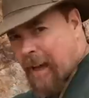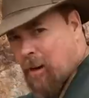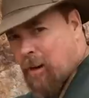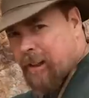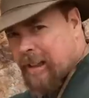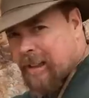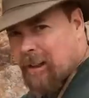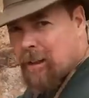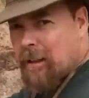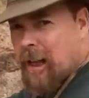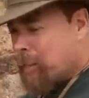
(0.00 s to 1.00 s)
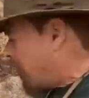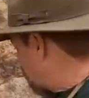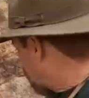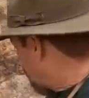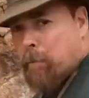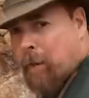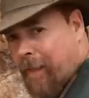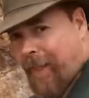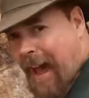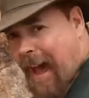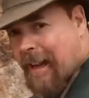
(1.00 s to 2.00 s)
Now I know it doesn't look like much, but
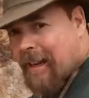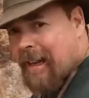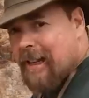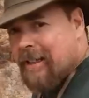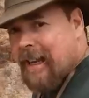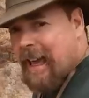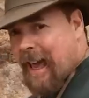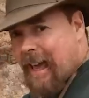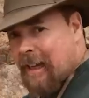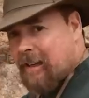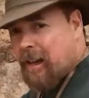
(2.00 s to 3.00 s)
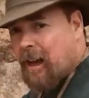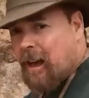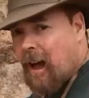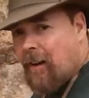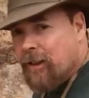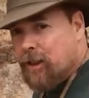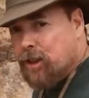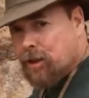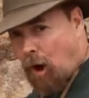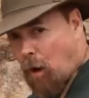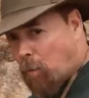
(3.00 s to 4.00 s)
that is the end of a
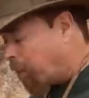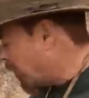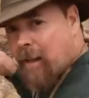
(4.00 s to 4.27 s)
stope.